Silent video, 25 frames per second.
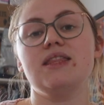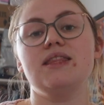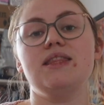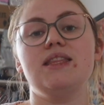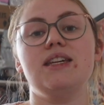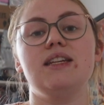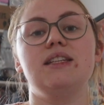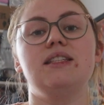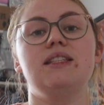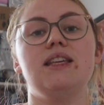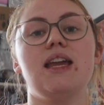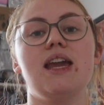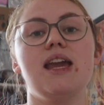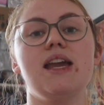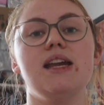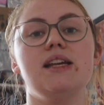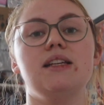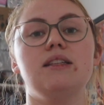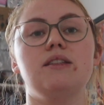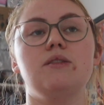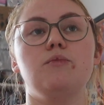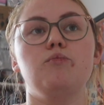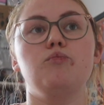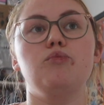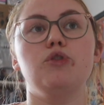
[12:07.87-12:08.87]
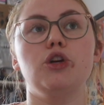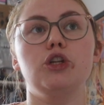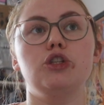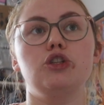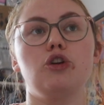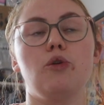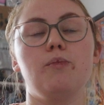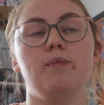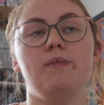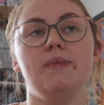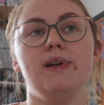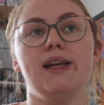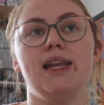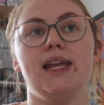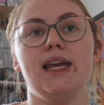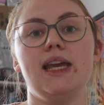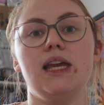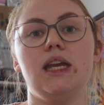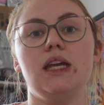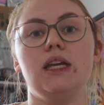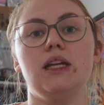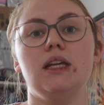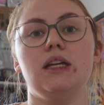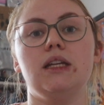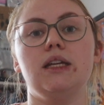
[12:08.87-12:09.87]
this is
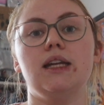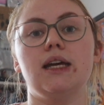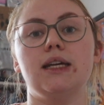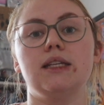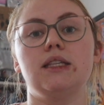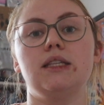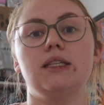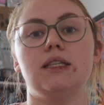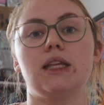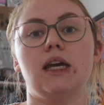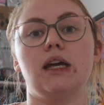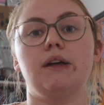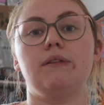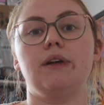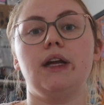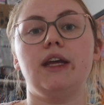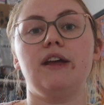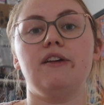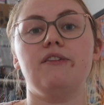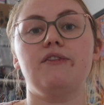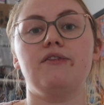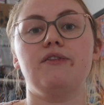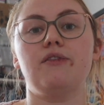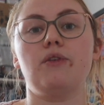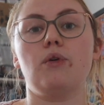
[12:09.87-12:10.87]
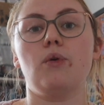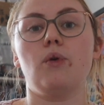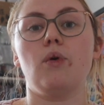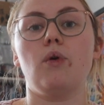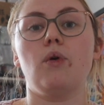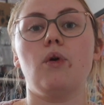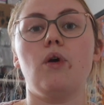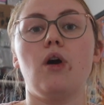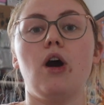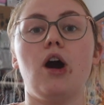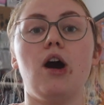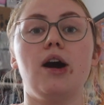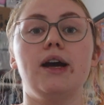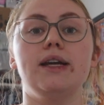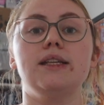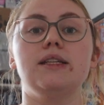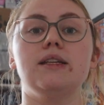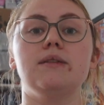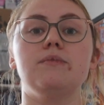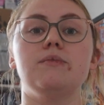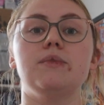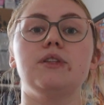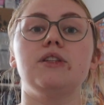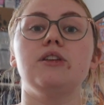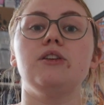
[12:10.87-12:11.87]
predominantly necessary for
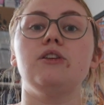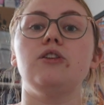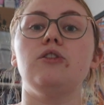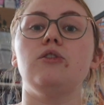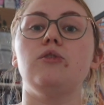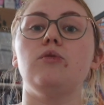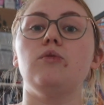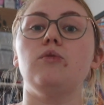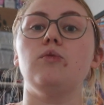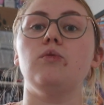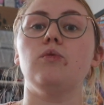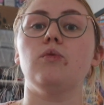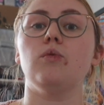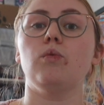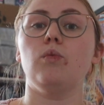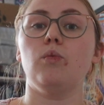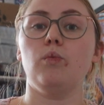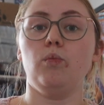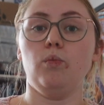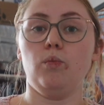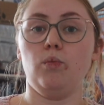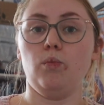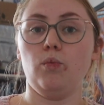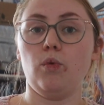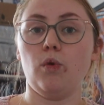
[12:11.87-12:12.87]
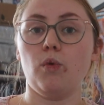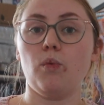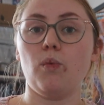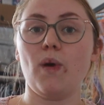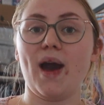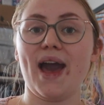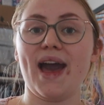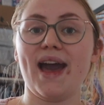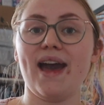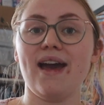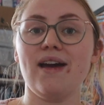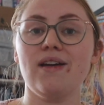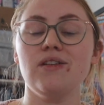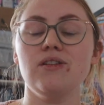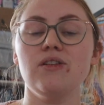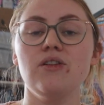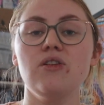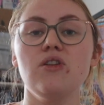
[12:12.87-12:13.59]
items that you will wear